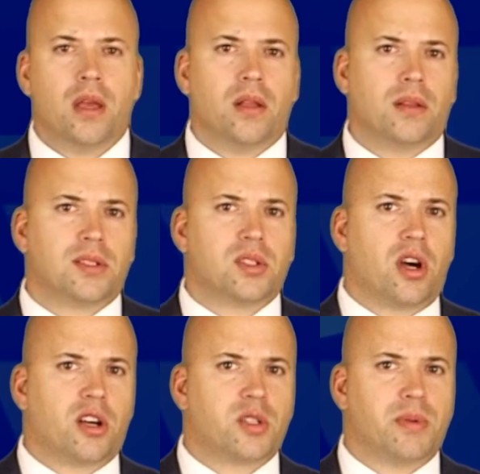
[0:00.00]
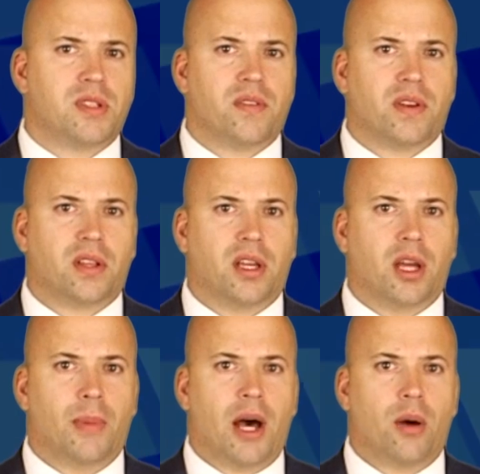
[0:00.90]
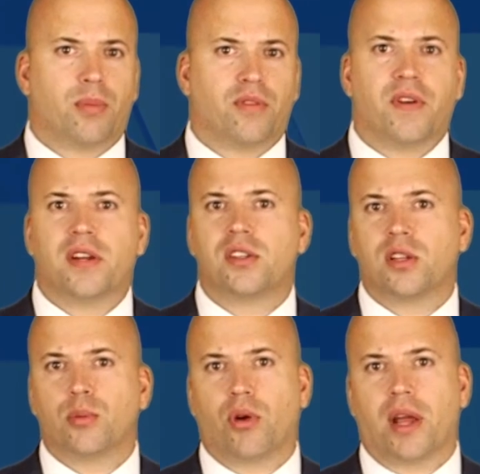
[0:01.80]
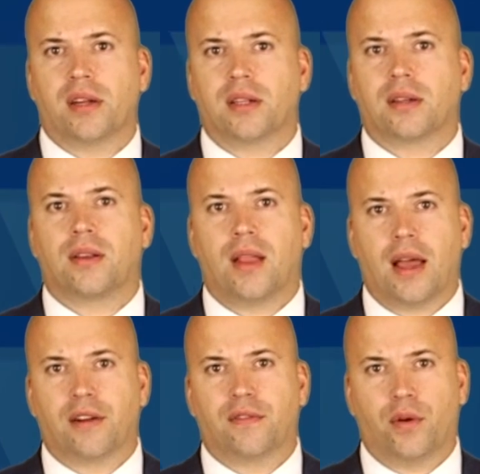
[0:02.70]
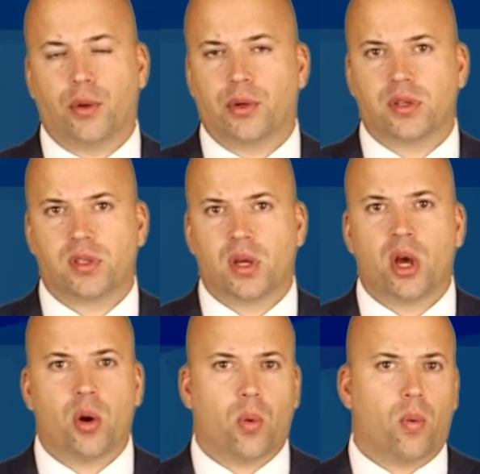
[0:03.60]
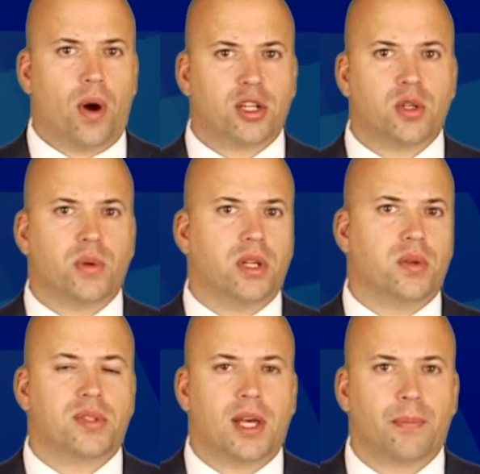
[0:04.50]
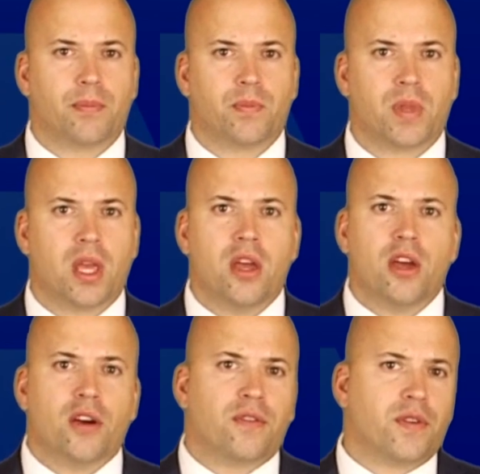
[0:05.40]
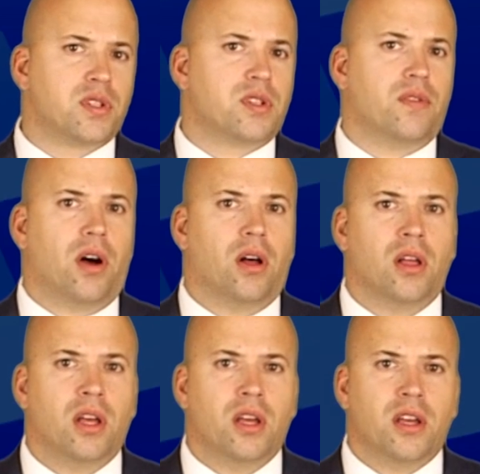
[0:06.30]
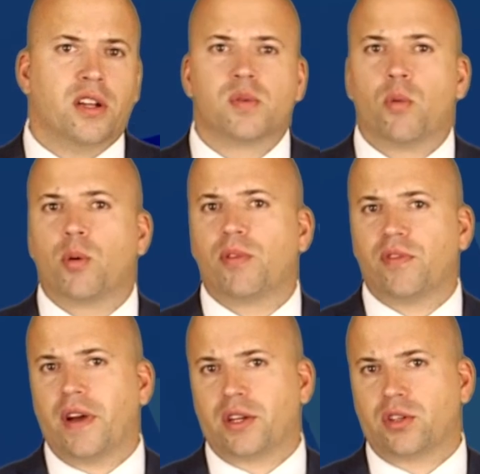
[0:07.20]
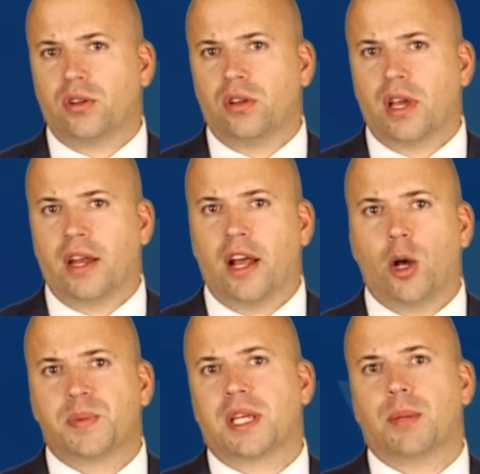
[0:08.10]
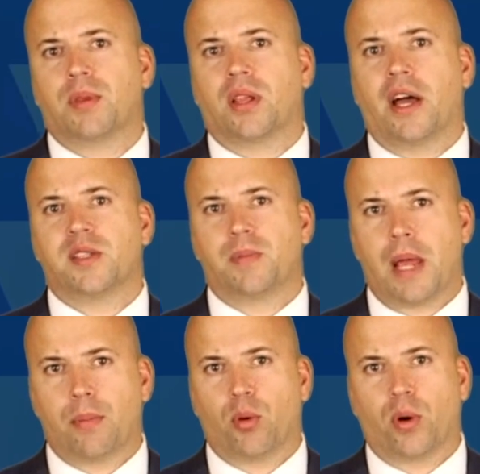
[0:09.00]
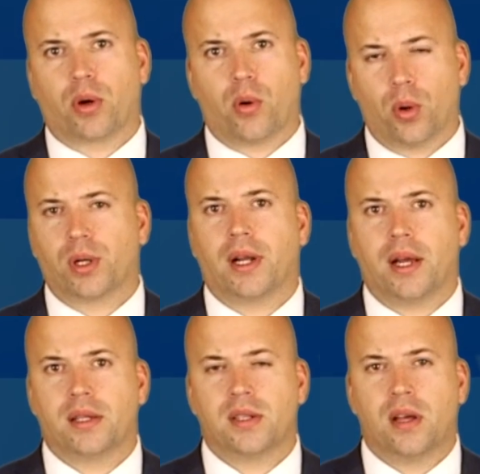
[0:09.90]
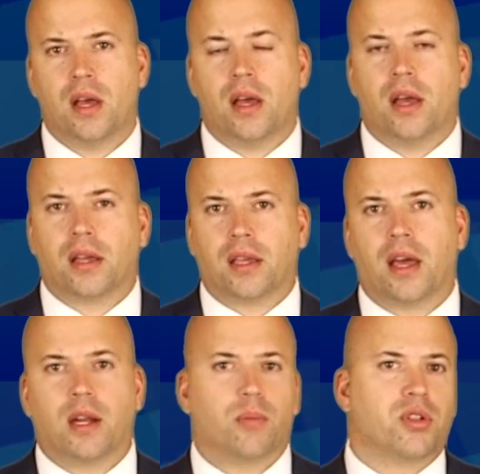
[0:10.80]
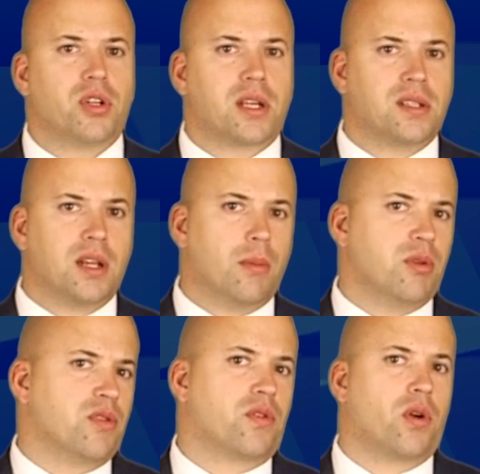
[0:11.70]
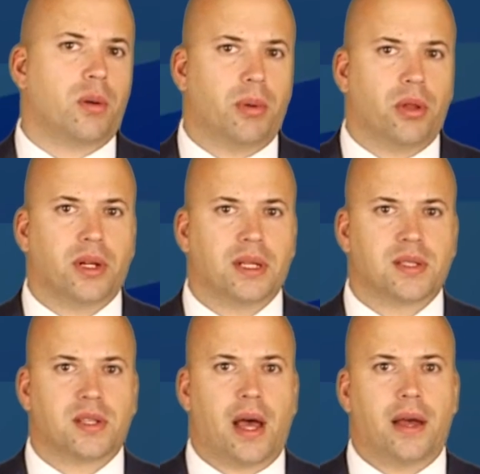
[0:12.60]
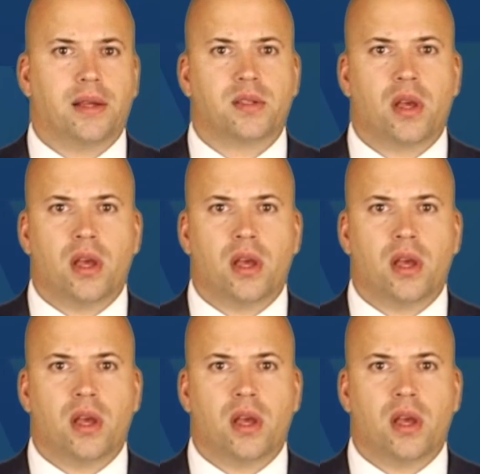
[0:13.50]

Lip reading: Let's talk specifically about professionally branded client folders. Why should we use them? First of all, it is more professional and helps keep the client's paperwork organized. Again, it projects an image of credibility and size.